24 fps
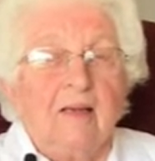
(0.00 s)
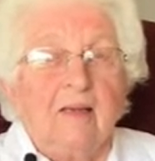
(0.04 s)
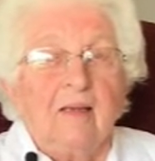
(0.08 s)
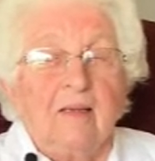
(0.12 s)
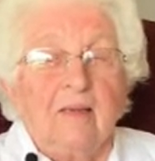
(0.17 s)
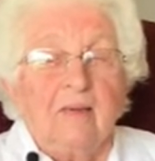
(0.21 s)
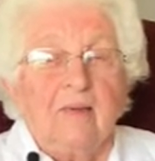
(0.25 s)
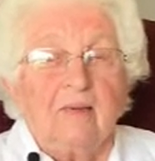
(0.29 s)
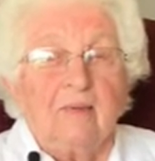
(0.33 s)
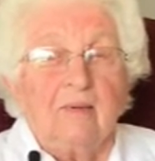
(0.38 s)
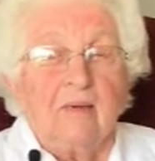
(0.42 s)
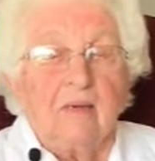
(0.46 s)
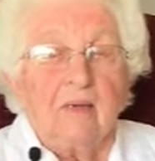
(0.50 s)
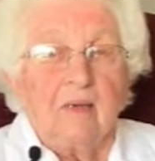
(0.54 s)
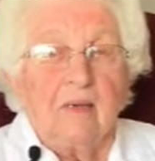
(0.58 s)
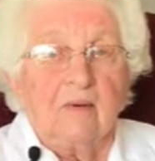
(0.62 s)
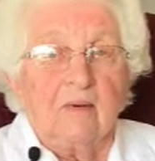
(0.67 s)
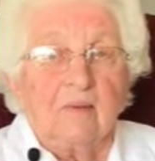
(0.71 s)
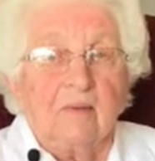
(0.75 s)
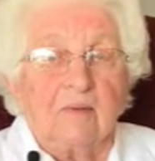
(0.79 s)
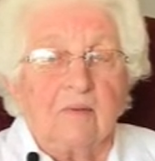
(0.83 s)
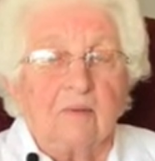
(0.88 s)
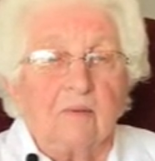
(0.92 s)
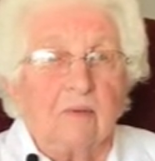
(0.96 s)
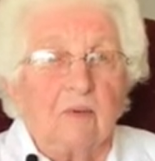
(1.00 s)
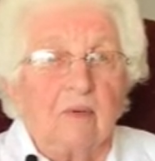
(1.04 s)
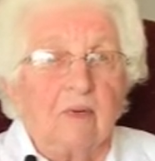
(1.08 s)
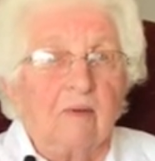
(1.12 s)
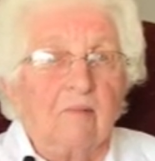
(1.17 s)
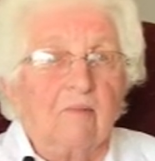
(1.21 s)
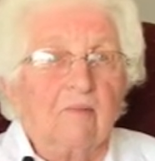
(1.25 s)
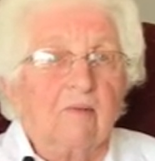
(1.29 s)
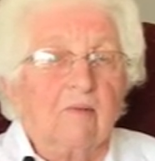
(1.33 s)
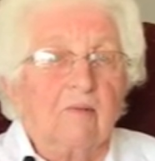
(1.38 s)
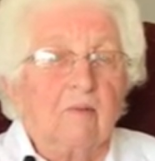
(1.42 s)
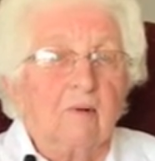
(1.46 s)
See, I was
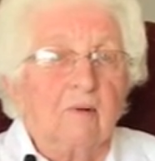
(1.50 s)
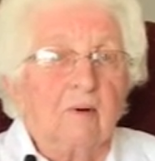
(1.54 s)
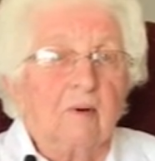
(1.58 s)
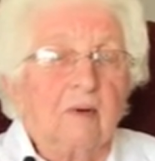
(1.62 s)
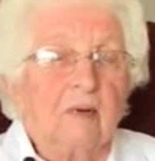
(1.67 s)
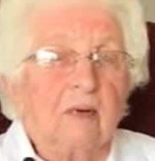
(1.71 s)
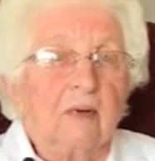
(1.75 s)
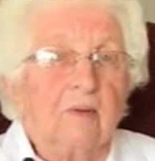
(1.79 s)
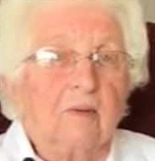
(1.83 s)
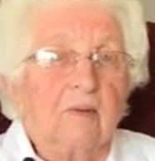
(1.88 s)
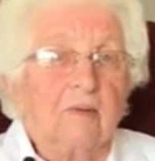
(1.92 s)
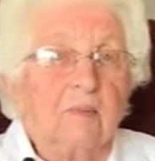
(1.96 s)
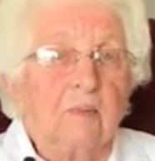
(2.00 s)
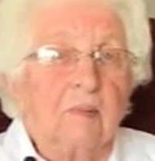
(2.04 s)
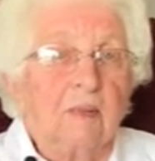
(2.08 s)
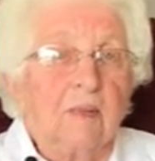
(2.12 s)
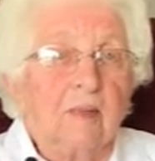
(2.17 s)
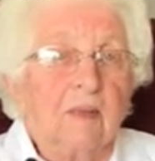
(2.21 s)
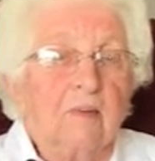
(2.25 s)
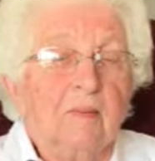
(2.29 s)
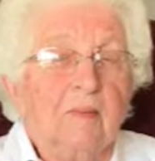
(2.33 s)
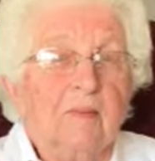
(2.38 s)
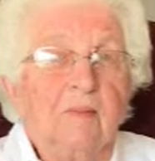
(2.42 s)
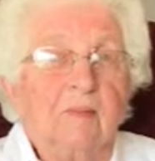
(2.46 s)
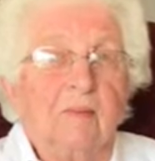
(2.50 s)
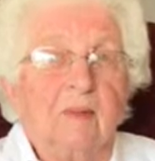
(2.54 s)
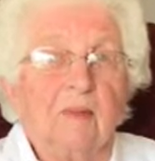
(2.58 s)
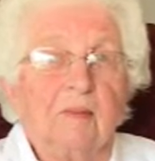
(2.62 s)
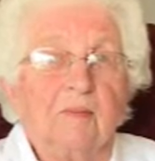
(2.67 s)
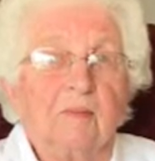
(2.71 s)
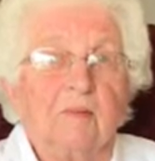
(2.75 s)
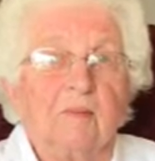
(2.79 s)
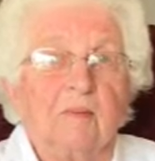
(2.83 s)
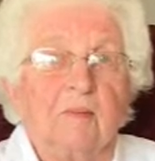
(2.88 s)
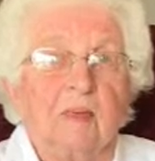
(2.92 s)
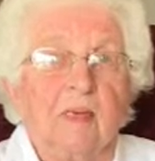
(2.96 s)
24 and I
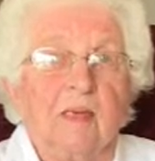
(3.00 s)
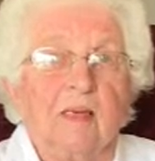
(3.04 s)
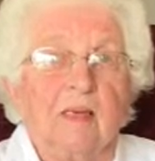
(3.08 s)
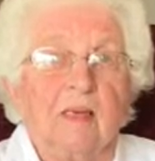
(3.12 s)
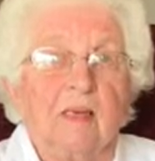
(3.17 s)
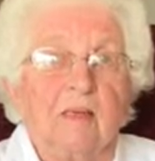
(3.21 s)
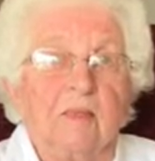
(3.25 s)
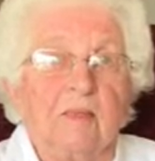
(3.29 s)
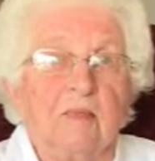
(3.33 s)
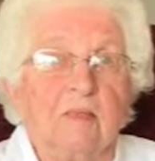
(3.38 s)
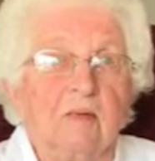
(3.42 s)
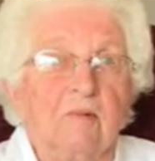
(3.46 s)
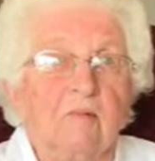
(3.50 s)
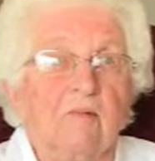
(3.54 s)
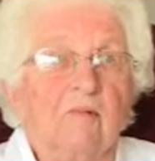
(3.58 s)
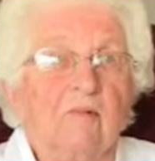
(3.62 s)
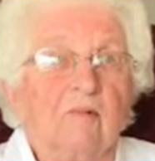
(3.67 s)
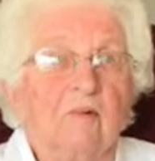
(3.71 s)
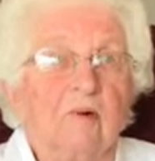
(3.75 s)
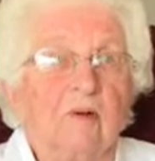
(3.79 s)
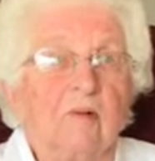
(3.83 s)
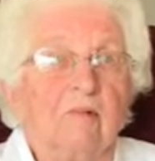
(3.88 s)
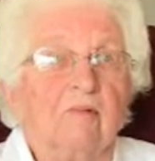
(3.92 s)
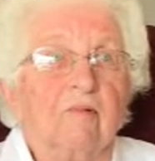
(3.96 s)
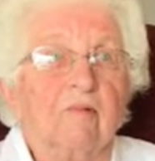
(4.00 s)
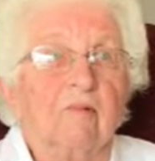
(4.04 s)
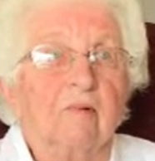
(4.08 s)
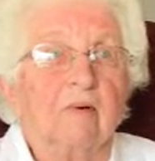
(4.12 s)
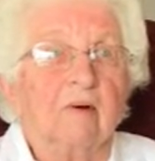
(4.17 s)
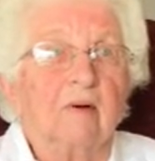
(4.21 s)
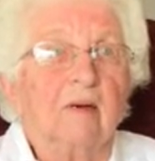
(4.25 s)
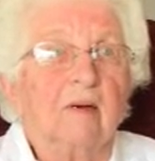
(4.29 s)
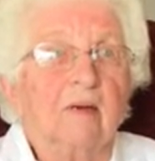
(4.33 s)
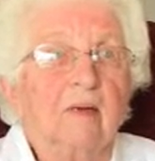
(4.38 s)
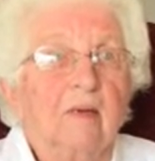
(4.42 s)
must have been 1944.